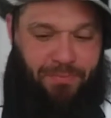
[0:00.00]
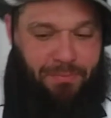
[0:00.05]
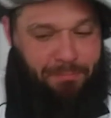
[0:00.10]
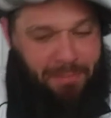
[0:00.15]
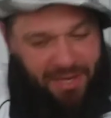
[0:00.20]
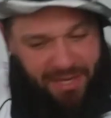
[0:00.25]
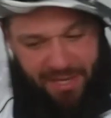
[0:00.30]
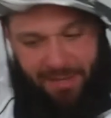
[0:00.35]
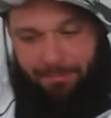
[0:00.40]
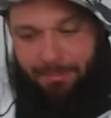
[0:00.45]

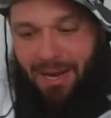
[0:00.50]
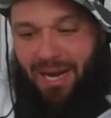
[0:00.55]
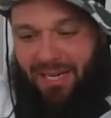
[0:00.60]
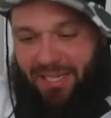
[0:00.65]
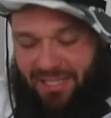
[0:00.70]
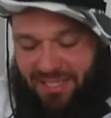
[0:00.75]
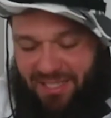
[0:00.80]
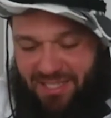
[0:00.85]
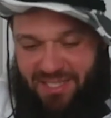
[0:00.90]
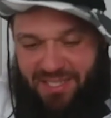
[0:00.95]

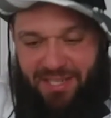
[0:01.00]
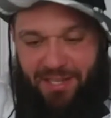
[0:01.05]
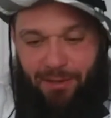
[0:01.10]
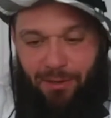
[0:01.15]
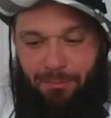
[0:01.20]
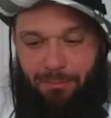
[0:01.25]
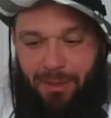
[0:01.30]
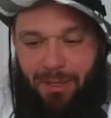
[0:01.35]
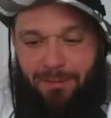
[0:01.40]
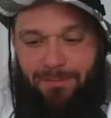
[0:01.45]
Medium-bodied
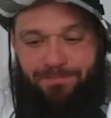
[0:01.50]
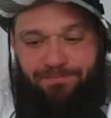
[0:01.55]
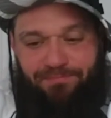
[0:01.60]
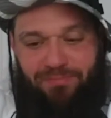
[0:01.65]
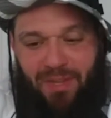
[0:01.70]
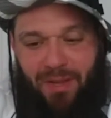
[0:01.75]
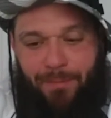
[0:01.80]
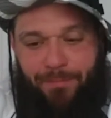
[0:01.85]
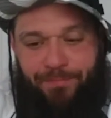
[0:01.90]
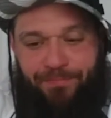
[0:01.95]
still, but
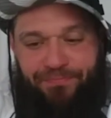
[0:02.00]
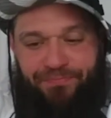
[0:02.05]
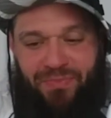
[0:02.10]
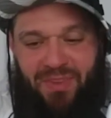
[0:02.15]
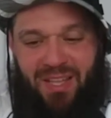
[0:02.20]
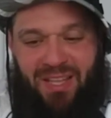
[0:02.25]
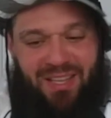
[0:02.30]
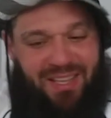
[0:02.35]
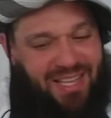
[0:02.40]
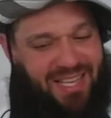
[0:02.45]

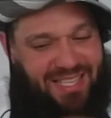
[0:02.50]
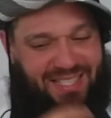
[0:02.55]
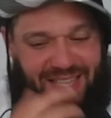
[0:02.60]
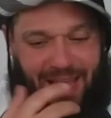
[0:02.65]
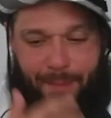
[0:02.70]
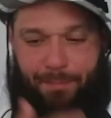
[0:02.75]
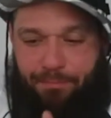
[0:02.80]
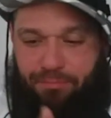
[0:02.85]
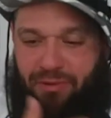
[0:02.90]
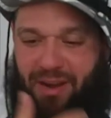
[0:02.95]
it's
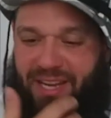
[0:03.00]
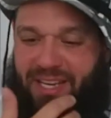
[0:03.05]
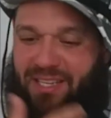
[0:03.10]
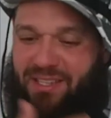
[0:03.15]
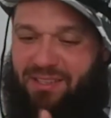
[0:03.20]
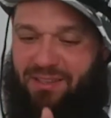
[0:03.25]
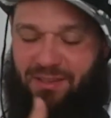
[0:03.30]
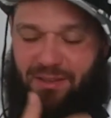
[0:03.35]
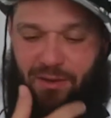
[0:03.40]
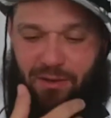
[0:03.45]
that bright
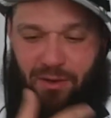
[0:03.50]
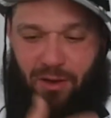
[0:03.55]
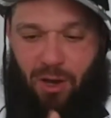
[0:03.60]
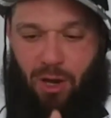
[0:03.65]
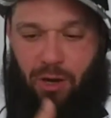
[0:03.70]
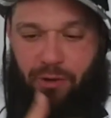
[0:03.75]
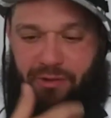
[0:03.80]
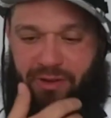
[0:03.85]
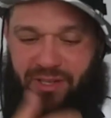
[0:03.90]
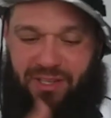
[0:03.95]

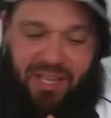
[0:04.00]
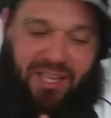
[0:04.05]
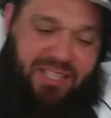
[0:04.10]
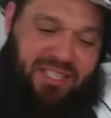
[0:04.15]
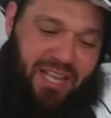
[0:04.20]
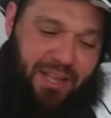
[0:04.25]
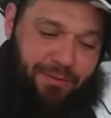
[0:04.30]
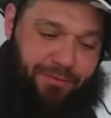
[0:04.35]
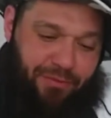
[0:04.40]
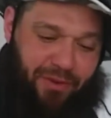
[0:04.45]
orange. They're
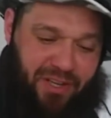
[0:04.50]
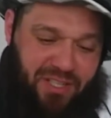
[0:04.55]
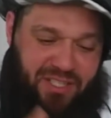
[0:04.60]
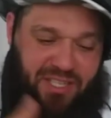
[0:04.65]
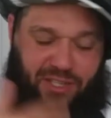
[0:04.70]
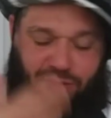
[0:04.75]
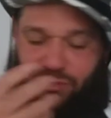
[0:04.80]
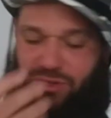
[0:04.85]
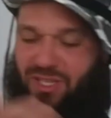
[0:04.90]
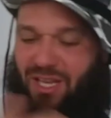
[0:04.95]
saying fresh
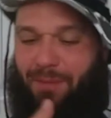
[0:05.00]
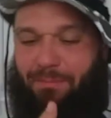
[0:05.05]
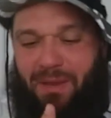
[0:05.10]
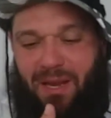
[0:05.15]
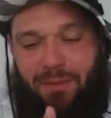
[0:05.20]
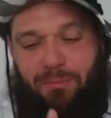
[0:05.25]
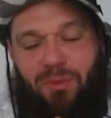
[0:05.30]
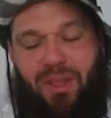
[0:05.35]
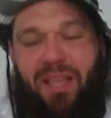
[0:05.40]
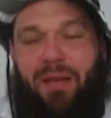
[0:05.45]
citrus. I'm
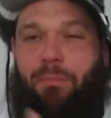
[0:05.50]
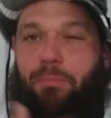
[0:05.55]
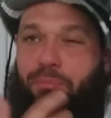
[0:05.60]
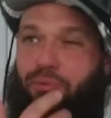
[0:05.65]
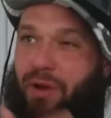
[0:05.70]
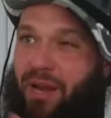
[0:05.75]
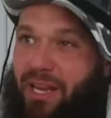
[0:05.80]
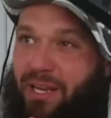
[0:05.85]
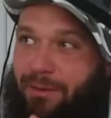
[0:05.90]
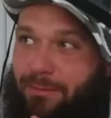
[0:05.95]
getting like a
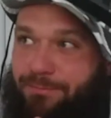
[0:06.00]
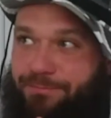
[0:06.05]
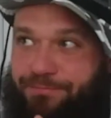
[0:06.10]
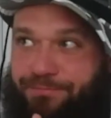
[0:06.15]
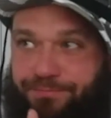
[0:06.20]
bright.